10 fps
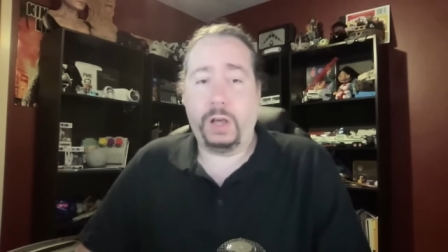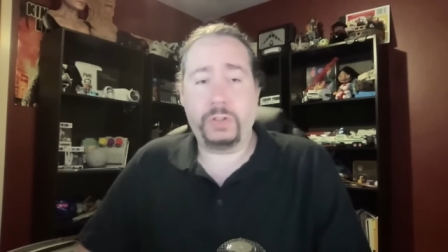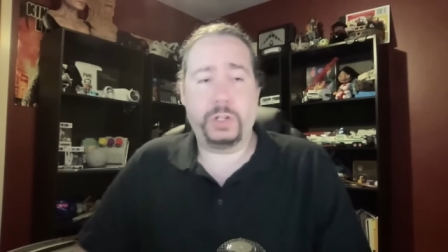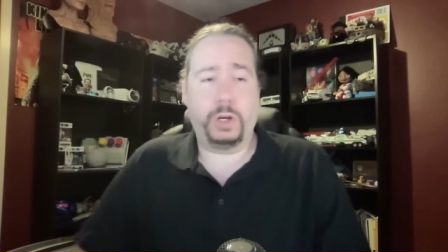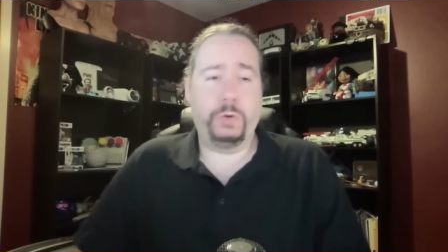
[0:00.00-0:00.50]

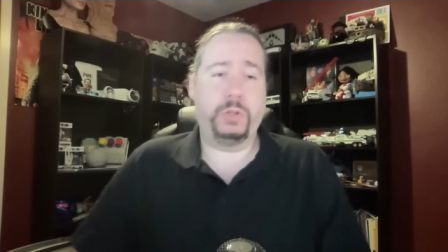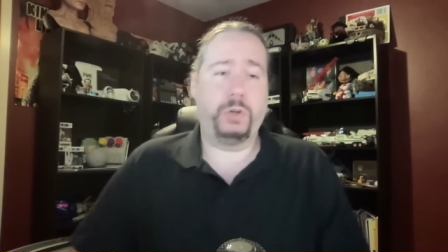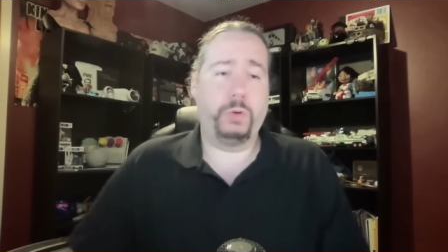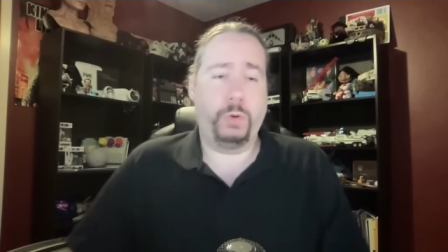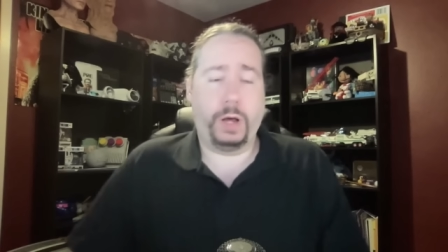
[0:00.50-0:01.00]
Also,
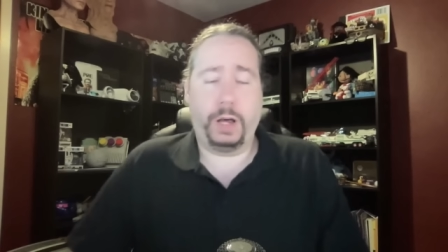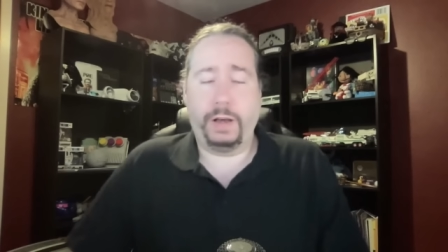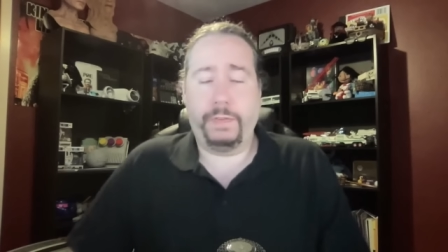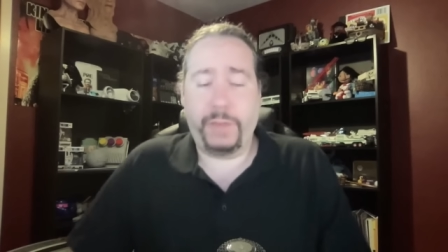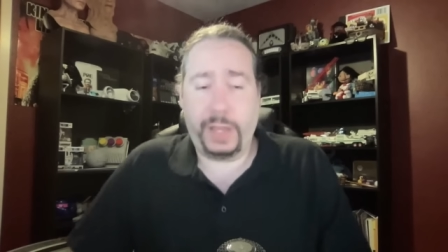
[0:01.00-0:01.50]
to
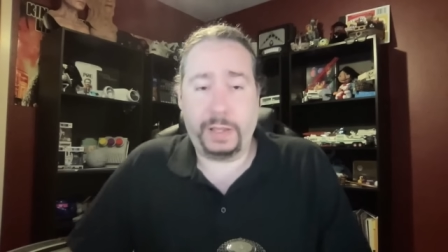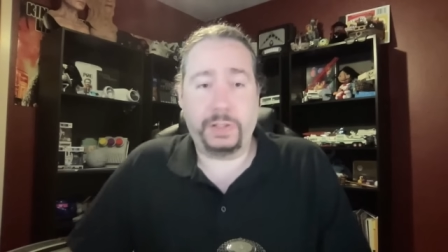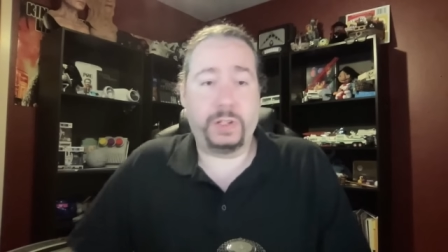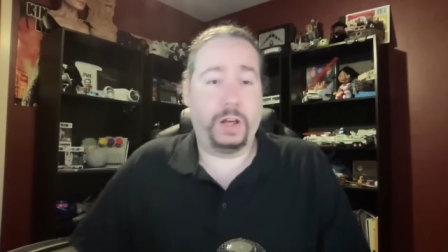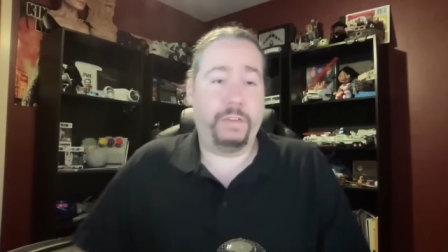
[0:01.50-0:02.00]
uh,
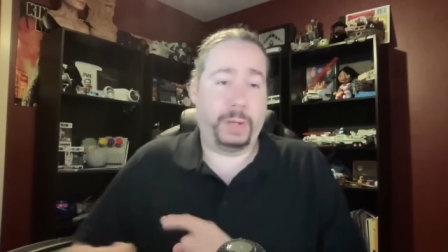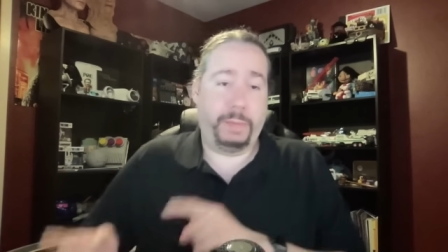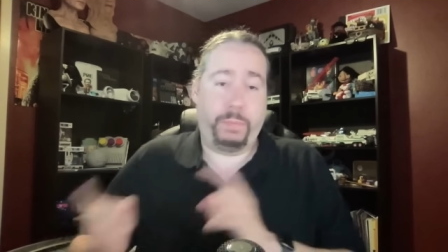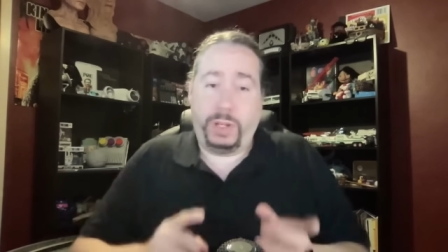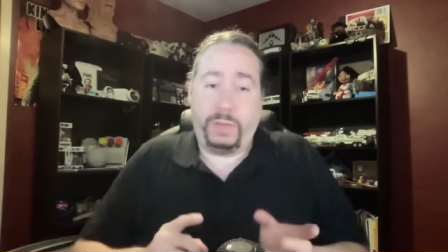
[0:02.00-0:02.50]
fans of
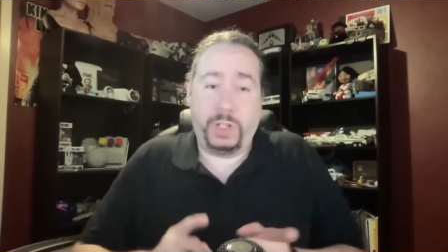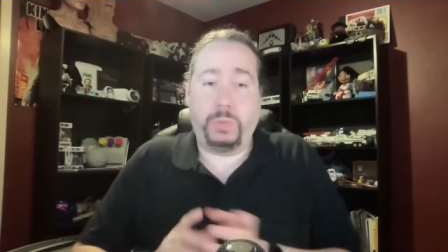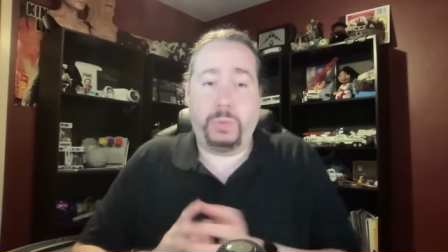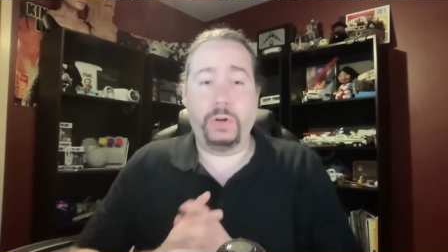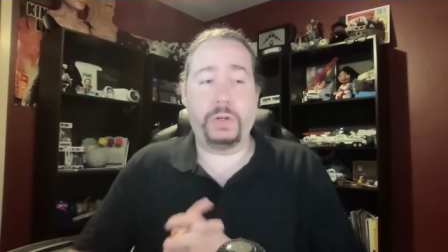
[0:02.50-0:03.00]
my
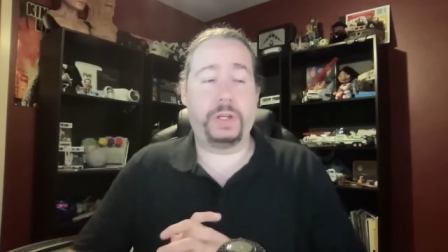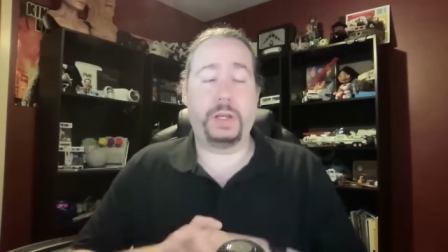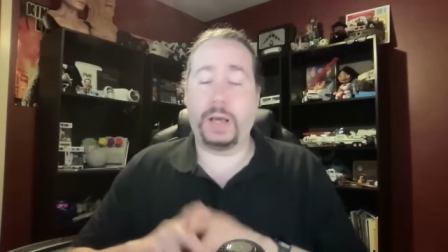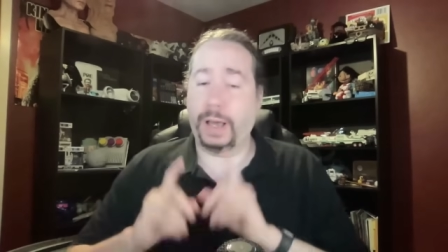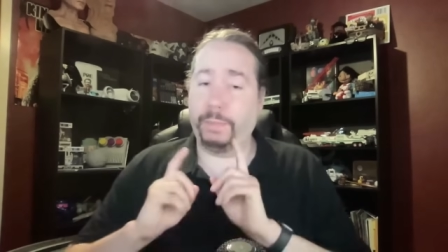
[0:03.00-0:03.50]
previous work,
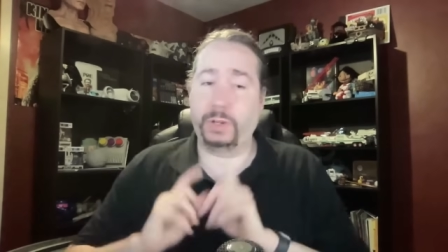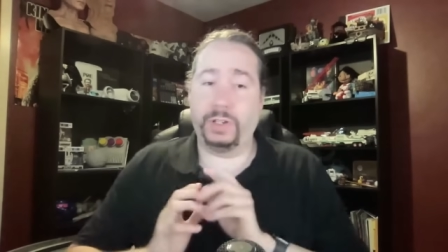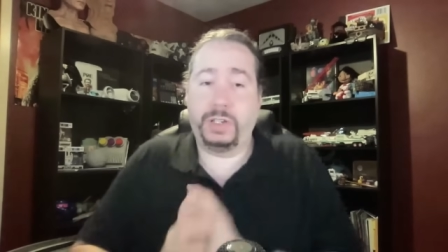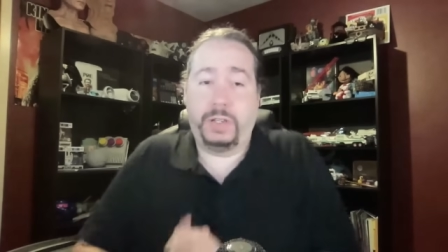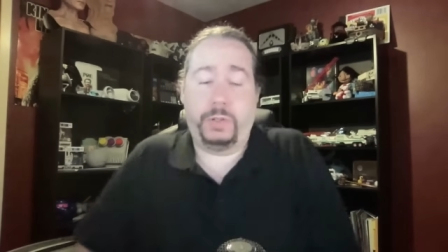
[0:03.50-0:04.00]
I'm going to say